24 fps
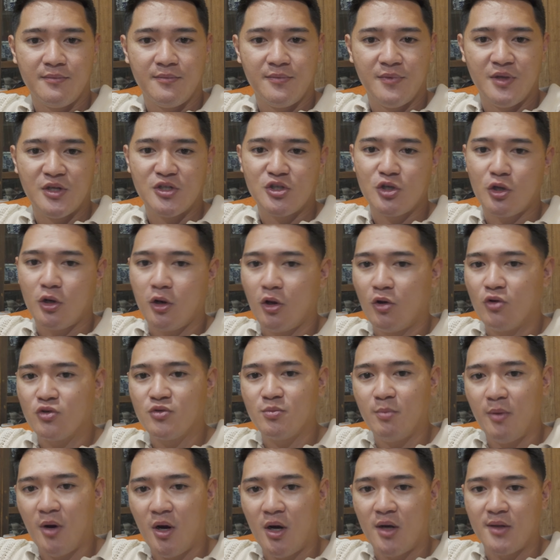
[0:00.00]
There's
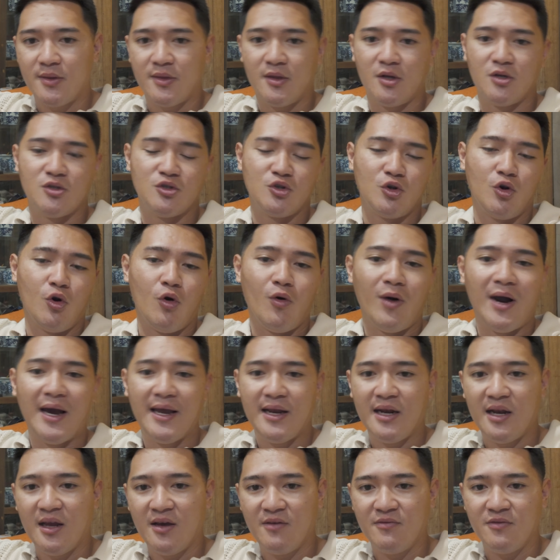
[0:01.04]
CloseBot, there's Go High
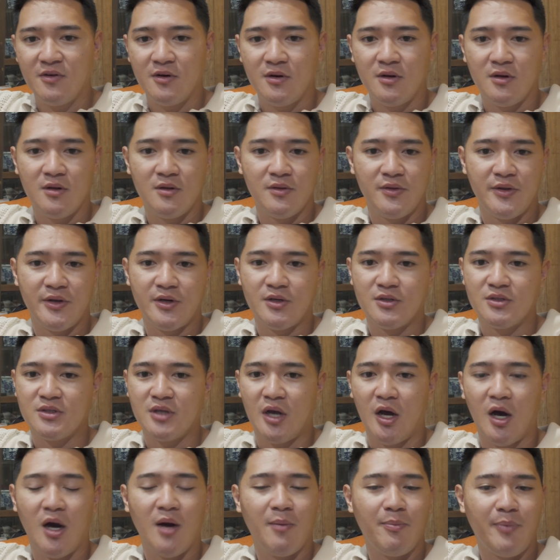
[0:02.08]
Level, there's
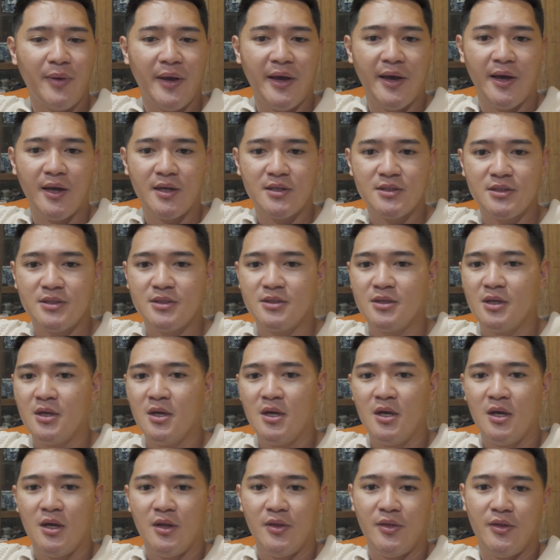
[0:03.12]
UpHex,
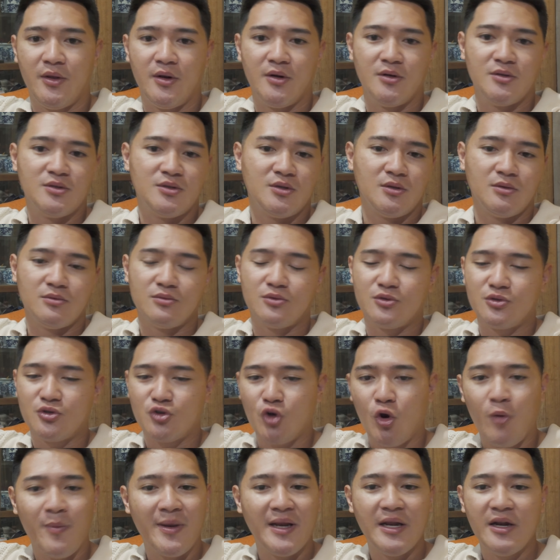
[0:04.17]
there's
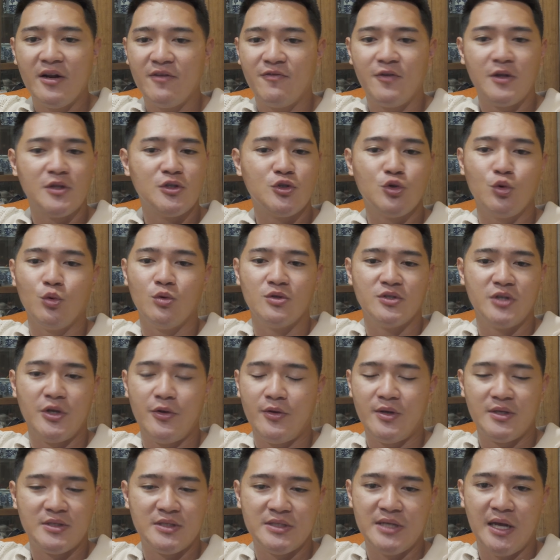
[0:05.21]
so many different tools that you
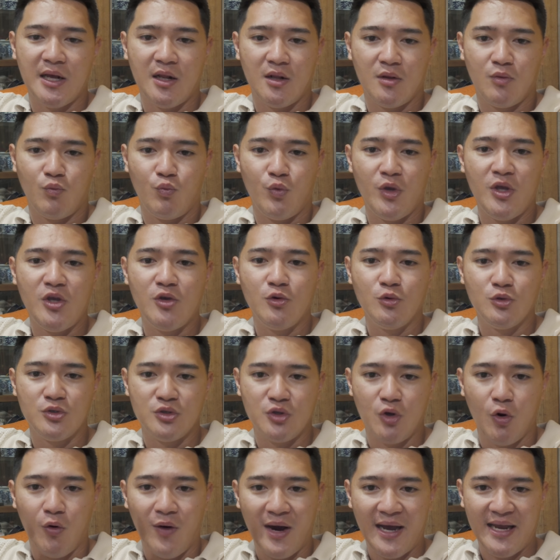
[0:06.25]
can sell. We use
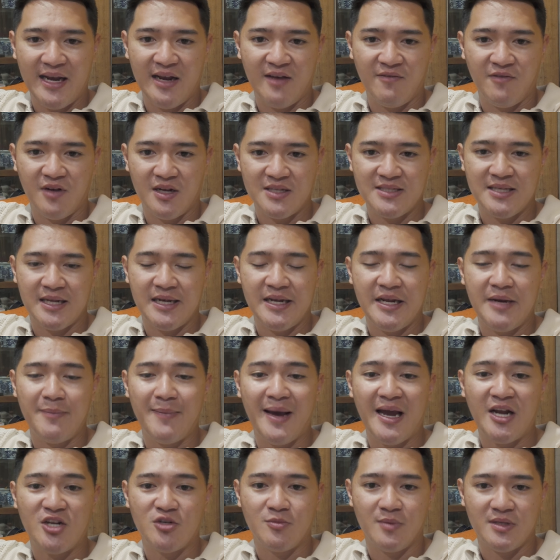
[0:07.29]
Go High Level as a lead
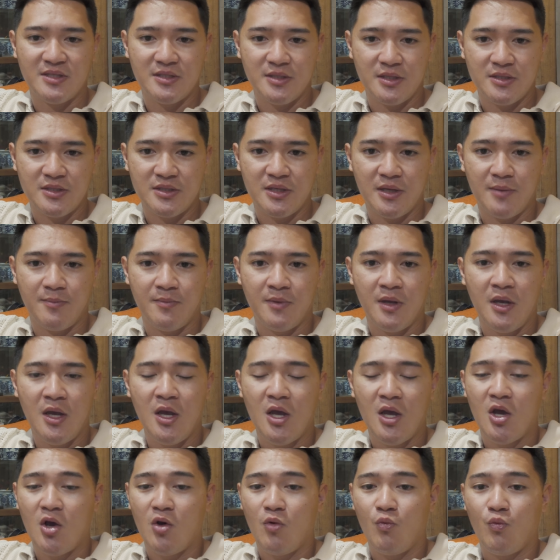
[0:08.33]
management system.
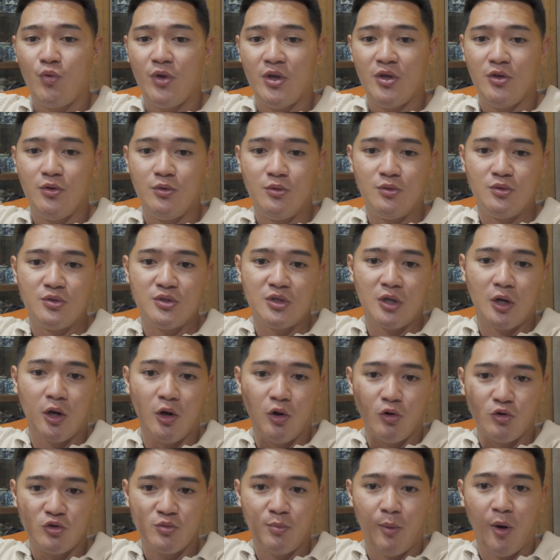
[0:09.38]
We use
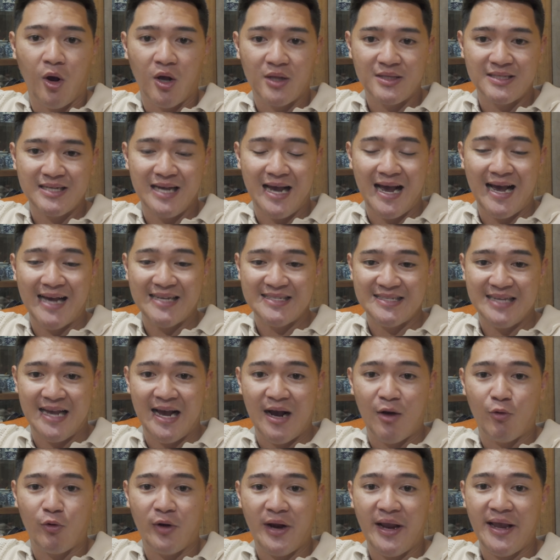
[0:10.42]
CloseBot as
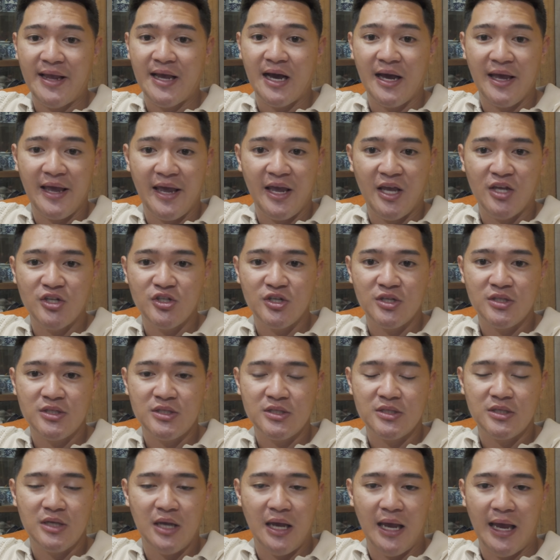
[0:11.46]
our AI
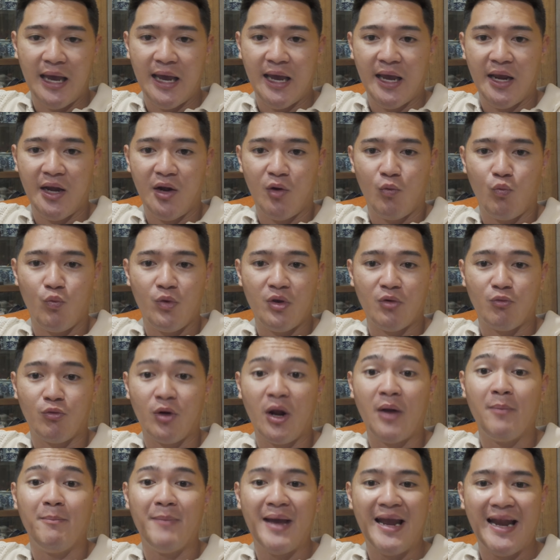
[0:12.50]
agents, and we
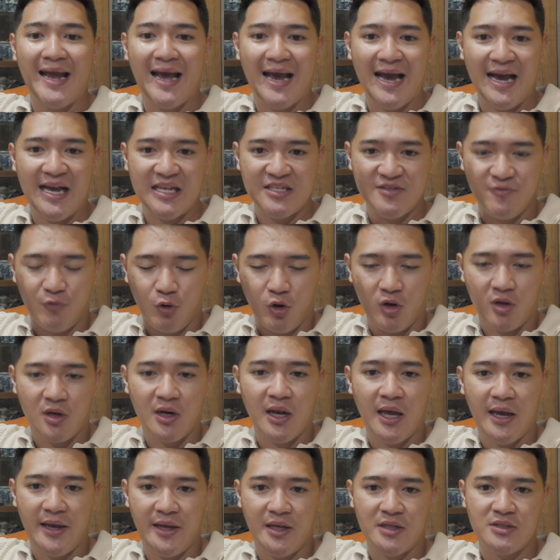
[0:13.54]
run meta ads for our
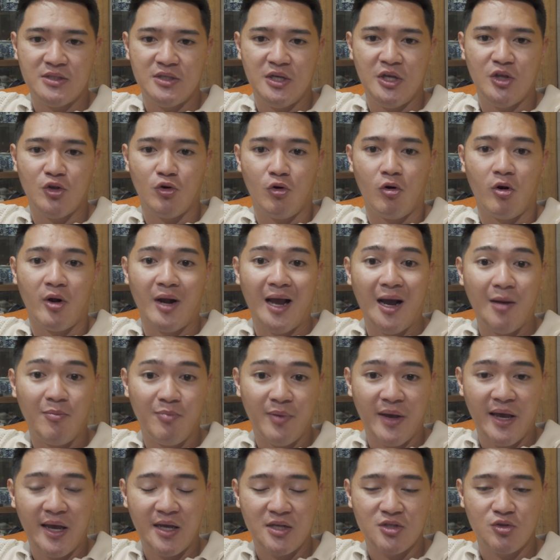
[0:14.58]
clients, either on
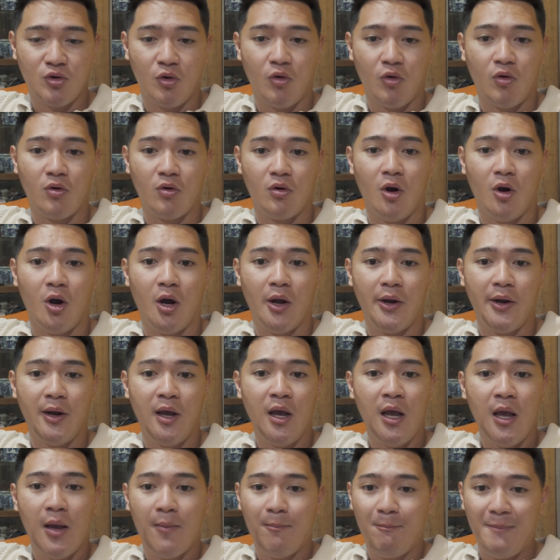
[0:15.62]
UpHex or on
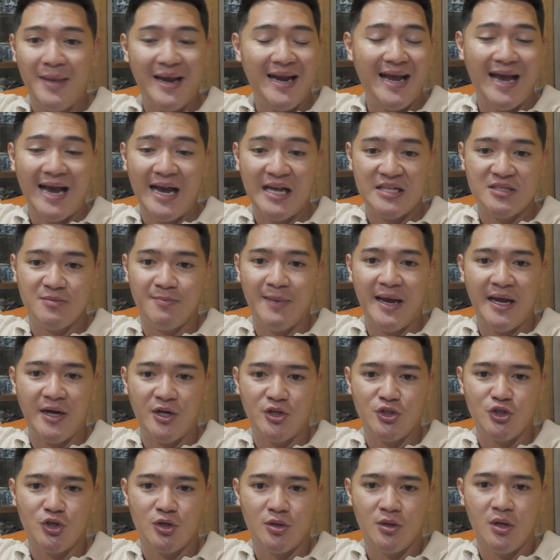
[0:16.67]
Meta Ads
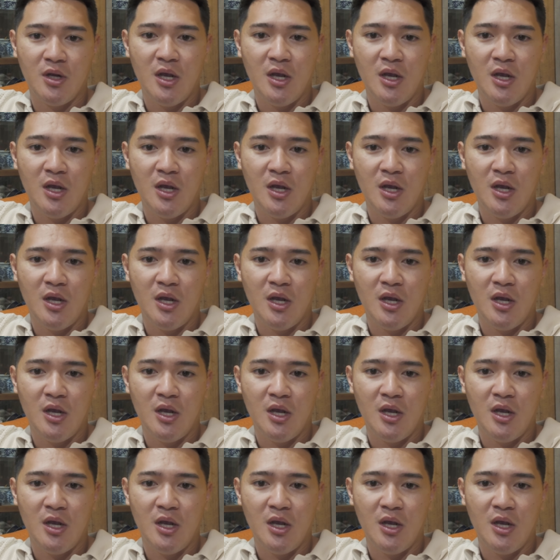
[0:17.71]
Manager.